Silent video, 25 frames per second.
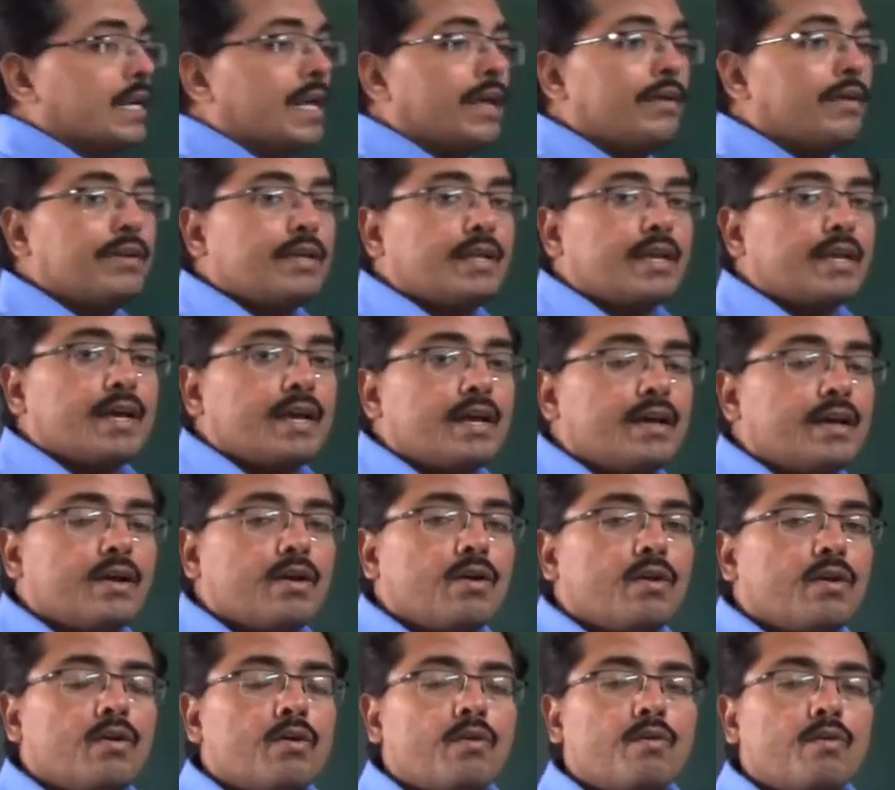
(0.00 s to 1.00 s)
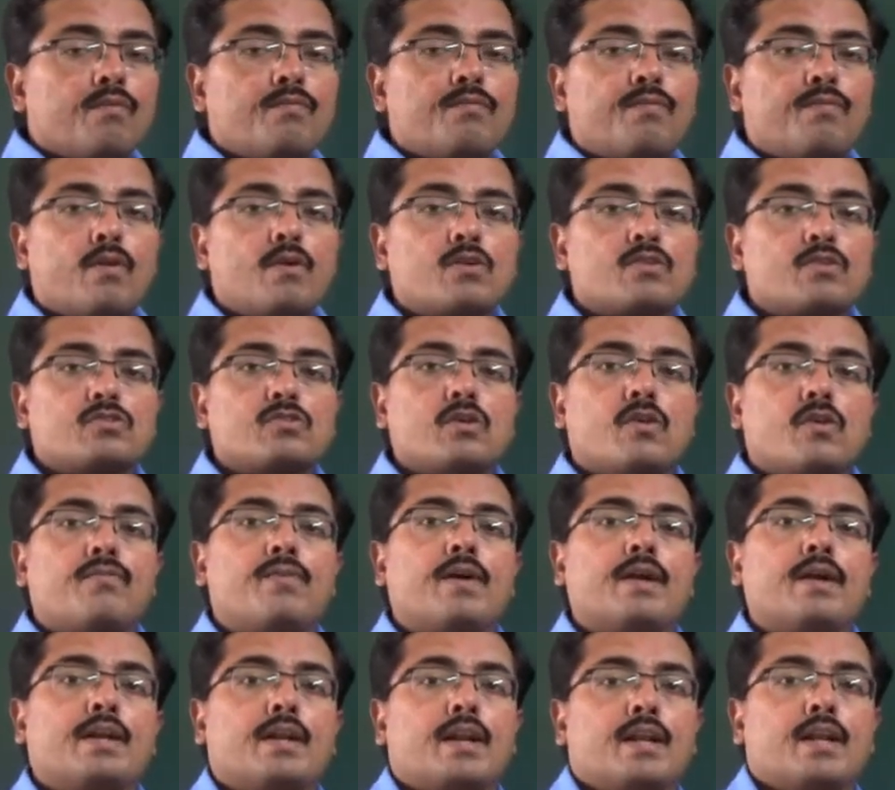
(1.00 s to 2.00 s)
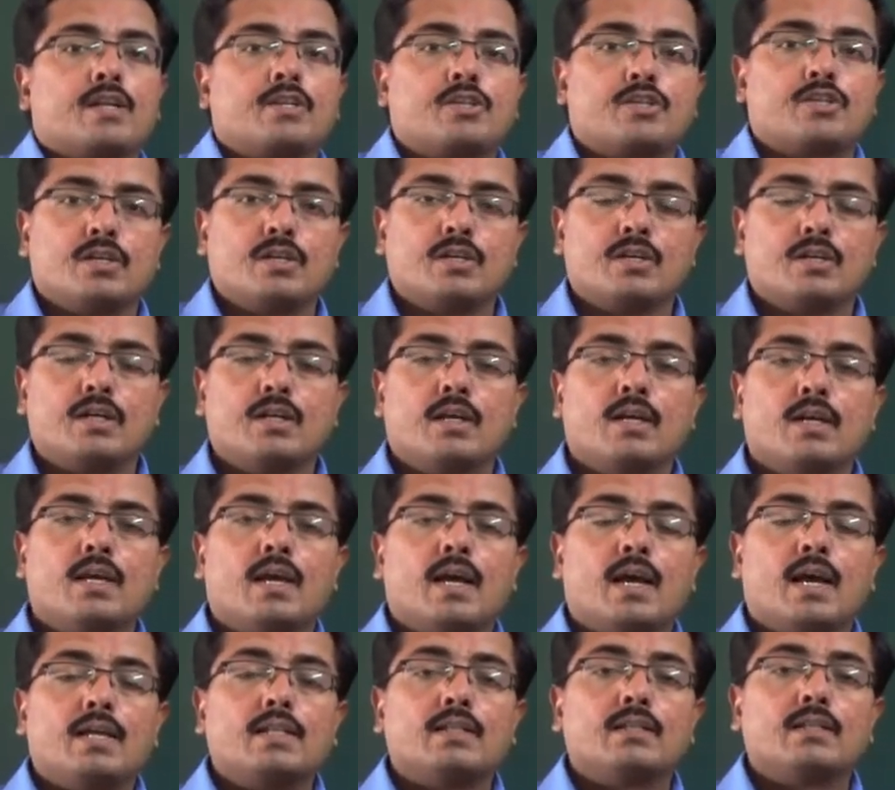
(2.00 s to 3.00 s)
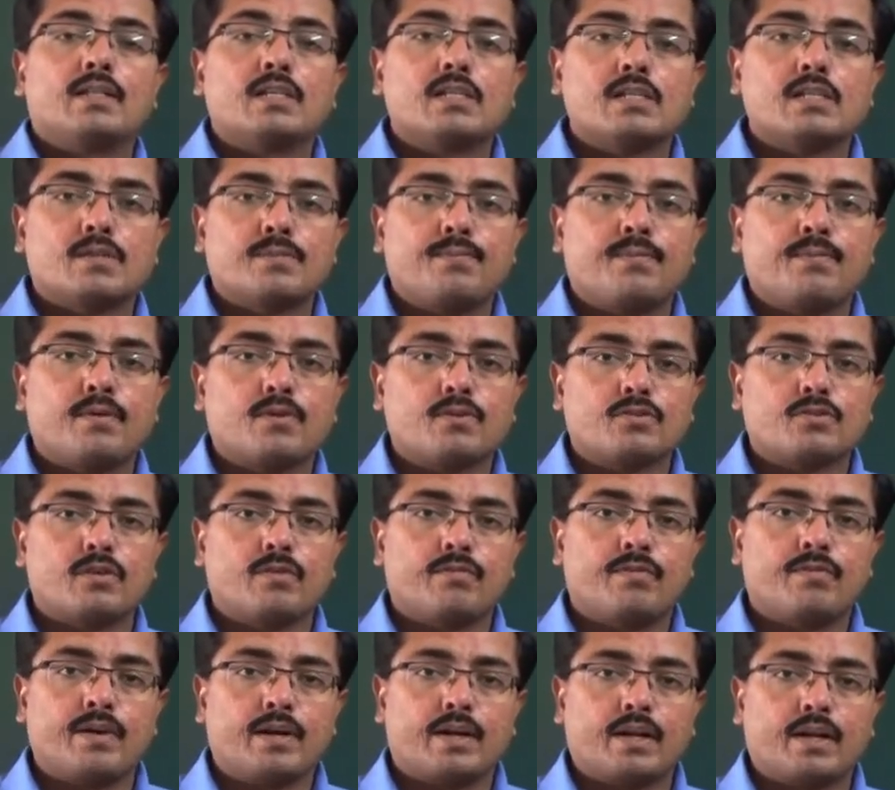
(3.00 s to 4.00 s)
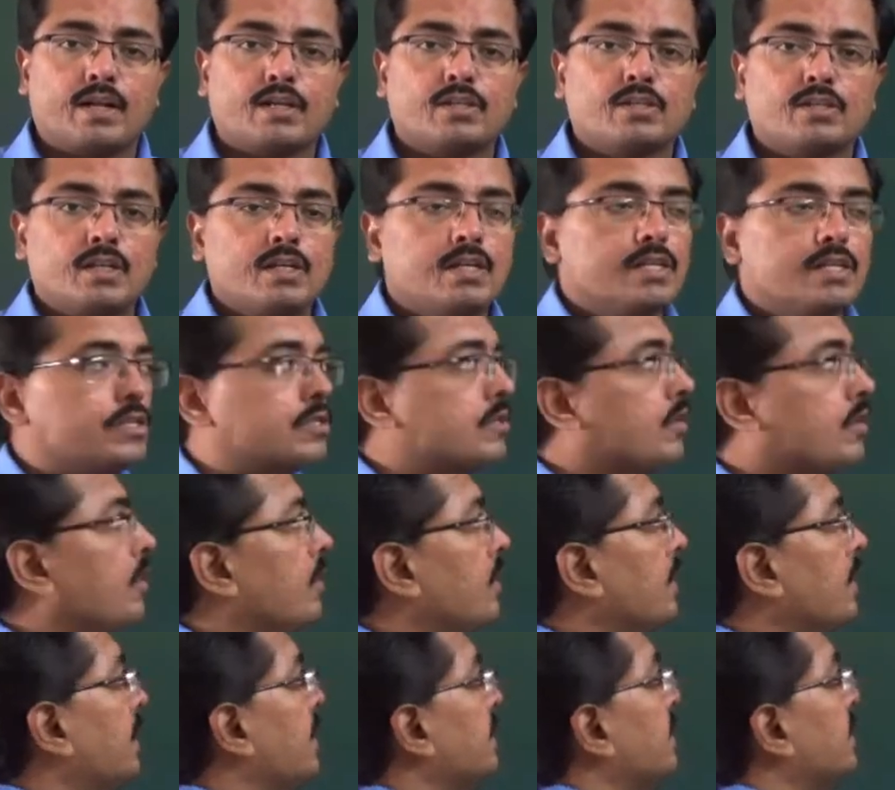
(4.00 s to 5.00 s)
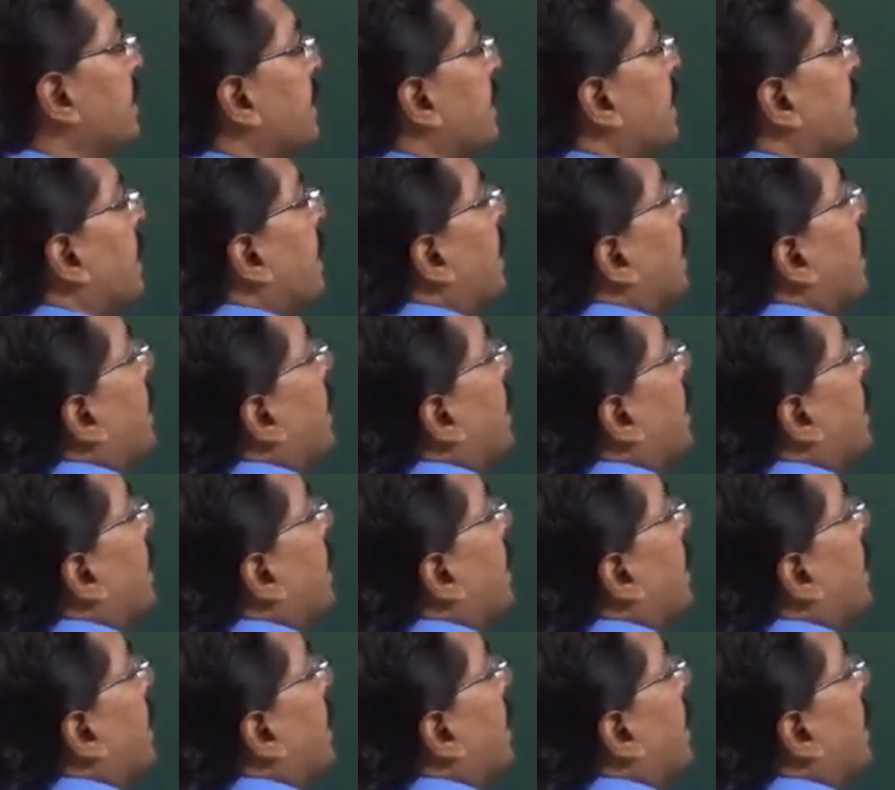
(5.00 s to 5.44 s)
having a force of attraction, and this force of attraction is known as a